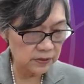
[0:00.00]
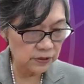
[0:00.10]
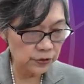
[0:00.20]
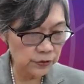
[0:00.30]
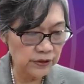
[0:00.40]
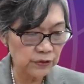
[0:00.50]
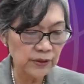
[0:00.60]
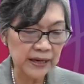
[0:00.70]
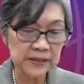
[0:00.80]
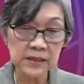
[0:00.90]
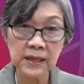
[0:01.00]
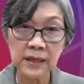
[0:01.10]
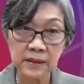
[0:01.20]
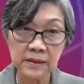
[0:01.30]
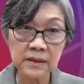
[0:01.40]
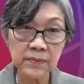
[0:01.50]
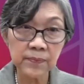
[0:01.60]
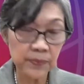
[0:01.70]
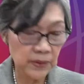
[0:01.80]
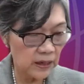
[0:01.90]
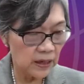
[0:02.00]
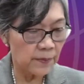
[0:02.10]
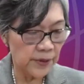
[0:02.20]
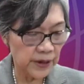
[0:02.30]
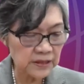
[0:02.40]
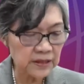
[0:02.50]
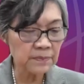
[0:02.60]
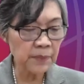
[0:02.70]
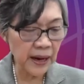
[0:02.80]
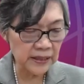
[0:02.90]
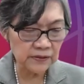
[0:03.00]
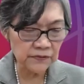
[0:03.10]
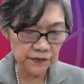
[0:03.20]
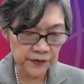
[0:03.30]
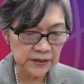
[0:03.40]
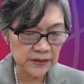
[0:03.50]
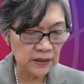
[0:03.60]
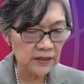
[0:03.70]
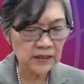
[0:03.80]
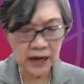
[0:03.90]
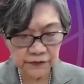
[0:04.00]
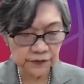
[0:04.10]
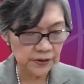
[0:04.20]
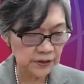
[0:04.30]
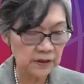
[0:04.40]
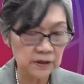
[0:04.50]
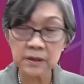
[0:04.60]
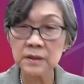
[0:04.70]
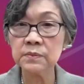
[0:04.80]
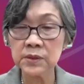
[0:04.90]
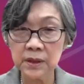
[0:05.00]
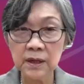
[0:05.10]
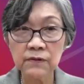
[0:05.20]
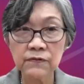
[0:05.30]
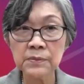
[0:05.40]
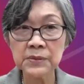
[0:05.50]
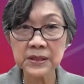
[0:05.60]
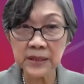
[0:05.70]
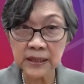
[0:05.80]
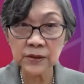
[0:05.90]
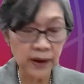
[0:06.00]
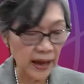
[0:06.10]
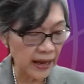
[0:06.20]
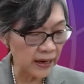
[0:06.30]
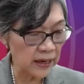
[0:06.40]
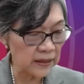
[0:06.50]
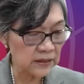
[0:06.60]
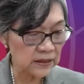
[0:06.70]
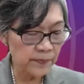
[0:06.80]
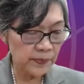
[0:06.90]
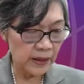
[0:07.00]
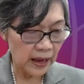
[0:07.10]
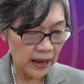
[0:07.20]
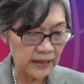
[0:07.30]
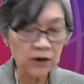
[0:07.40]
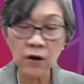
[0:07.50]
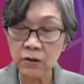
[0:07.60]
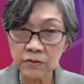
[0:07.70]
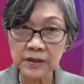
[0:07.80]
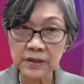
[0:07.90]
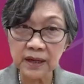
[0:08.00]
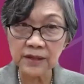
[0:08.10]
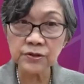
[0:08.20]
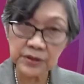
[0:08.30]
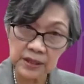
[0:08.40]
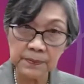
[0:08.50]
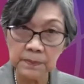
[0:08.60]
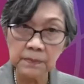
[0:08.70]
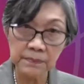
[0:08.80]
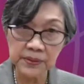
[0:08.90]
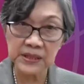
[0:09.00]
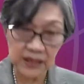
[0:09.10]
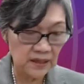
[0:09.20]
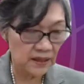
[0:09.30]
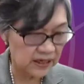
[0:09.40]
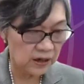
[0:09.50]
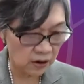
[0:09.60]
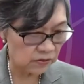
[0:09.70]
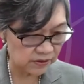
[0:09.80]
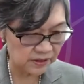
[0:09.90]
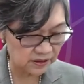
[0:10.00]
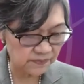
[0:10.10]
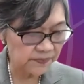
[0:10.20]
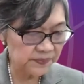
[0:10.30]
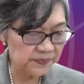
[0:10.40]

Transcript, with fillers: to the United States. President Biden faced tough criticisms from his NATO allies and Congress, I should say, particularly Congress.